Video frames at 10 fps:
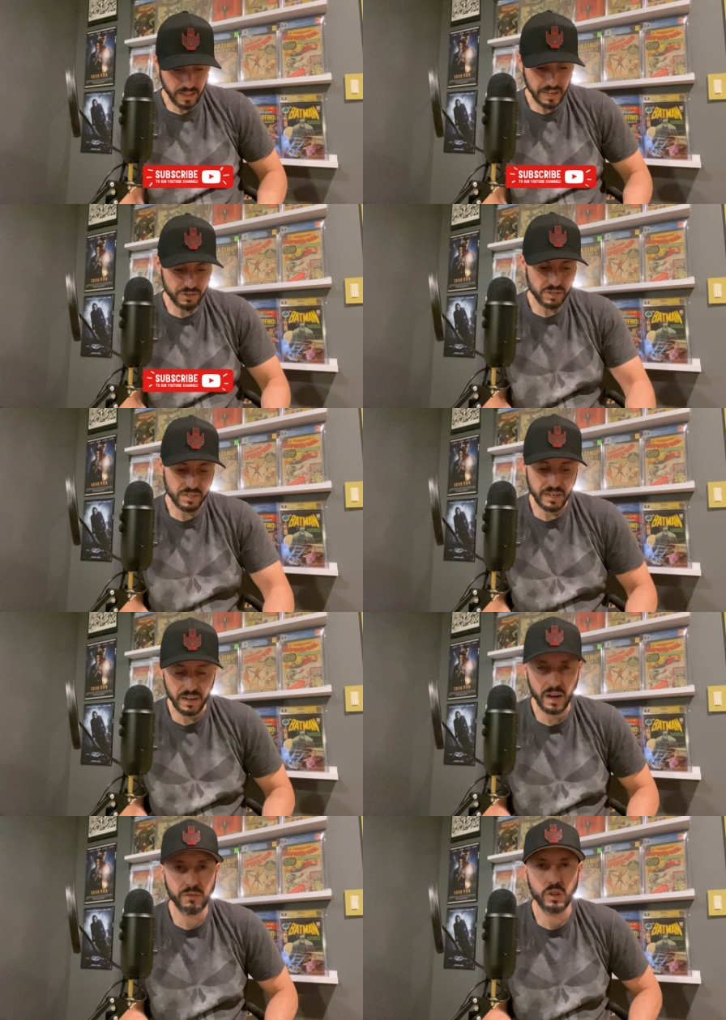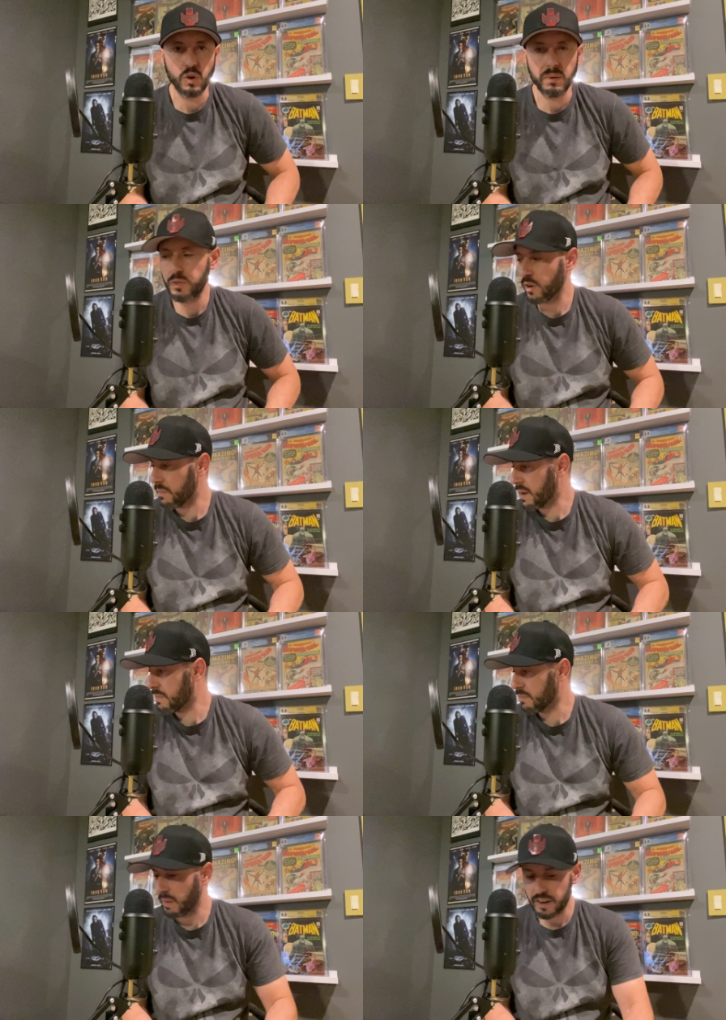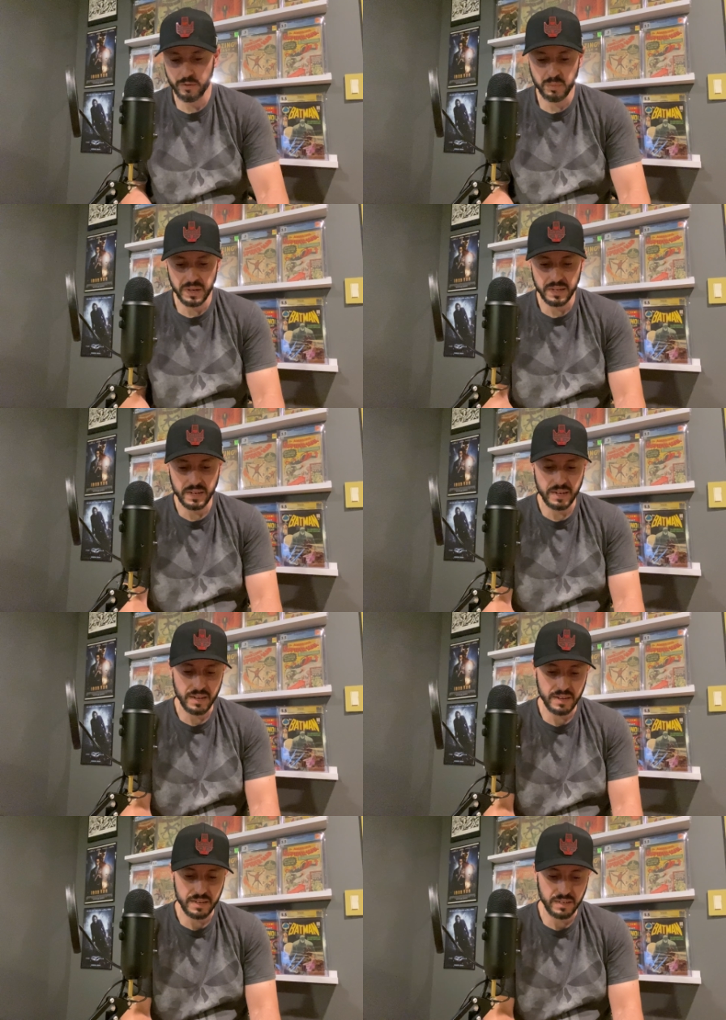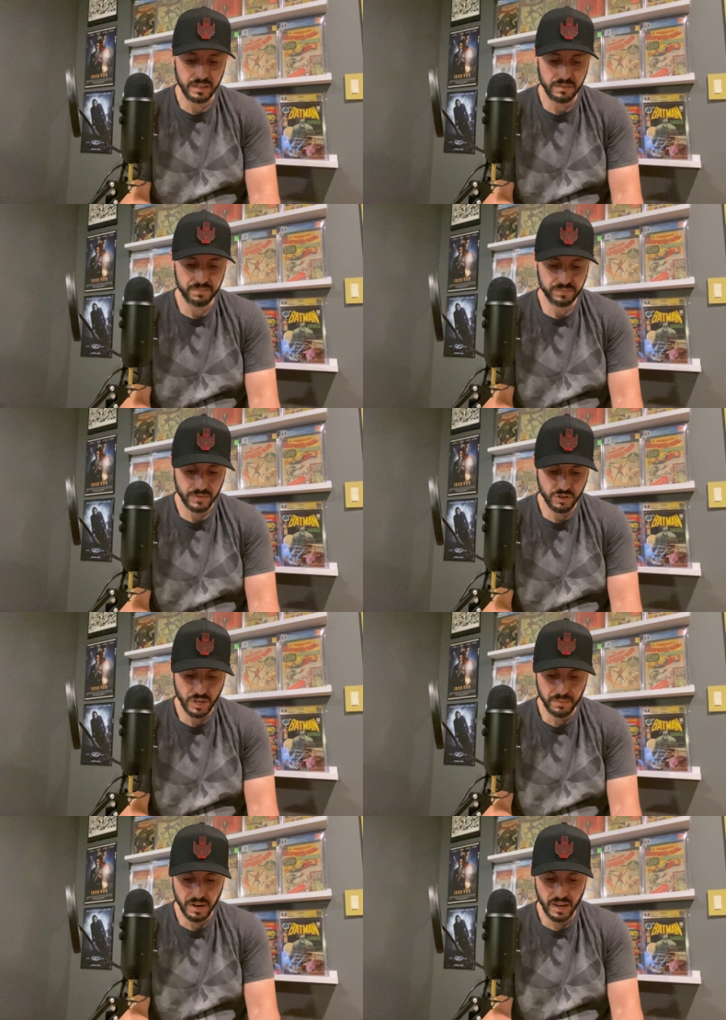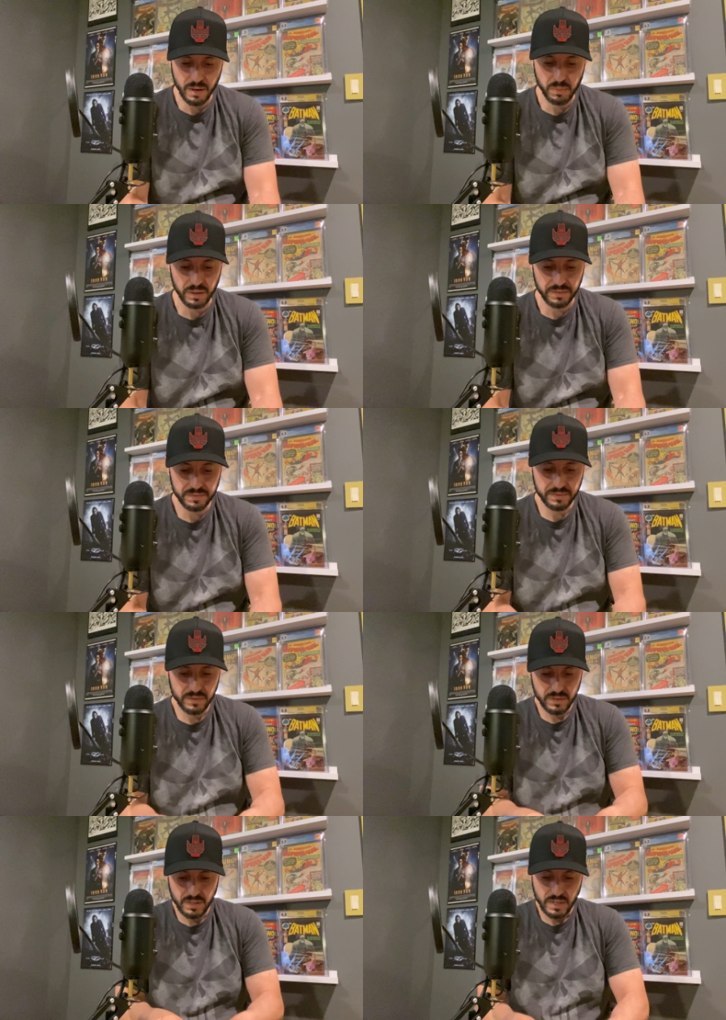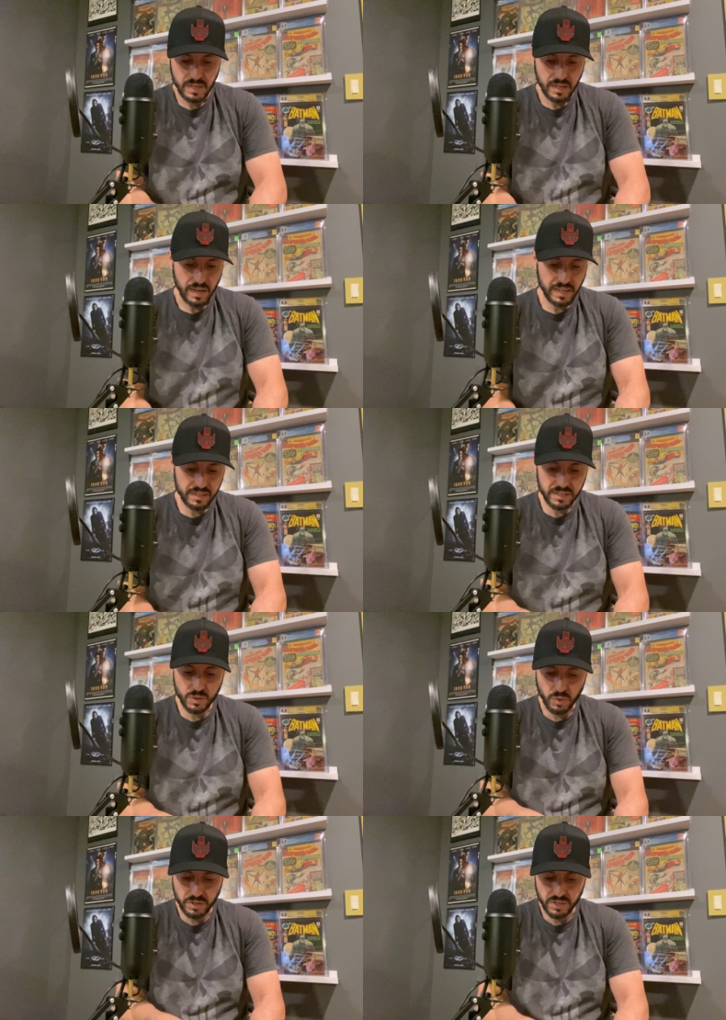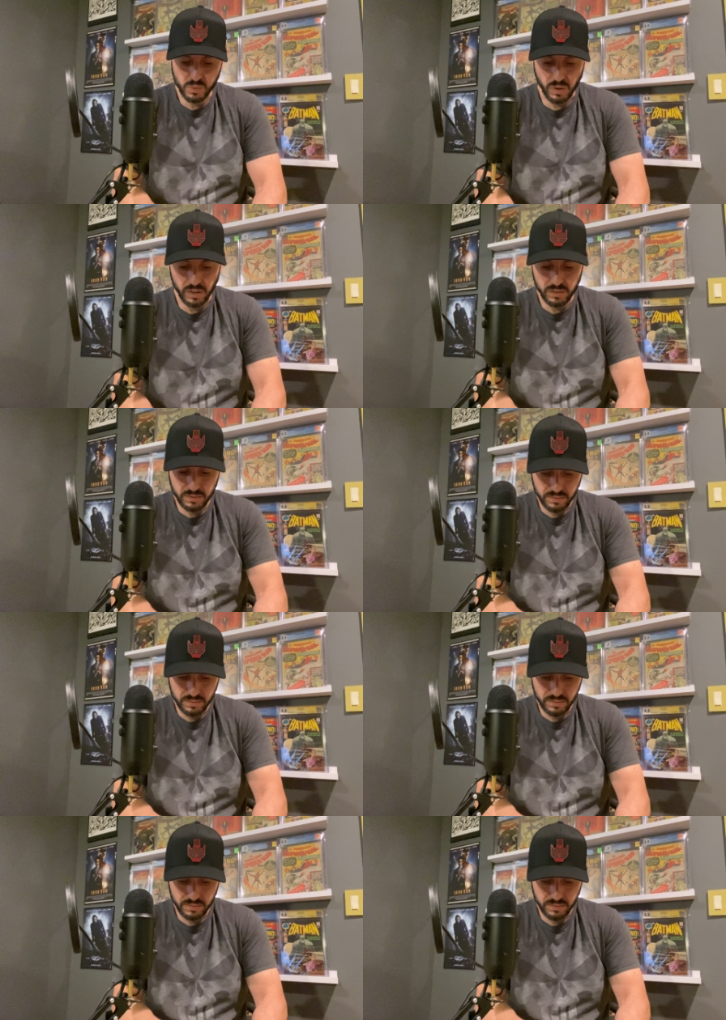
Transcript: like just in an envelope. I thought it maybe might have been in a uh, Gemini, but I guess this works as well.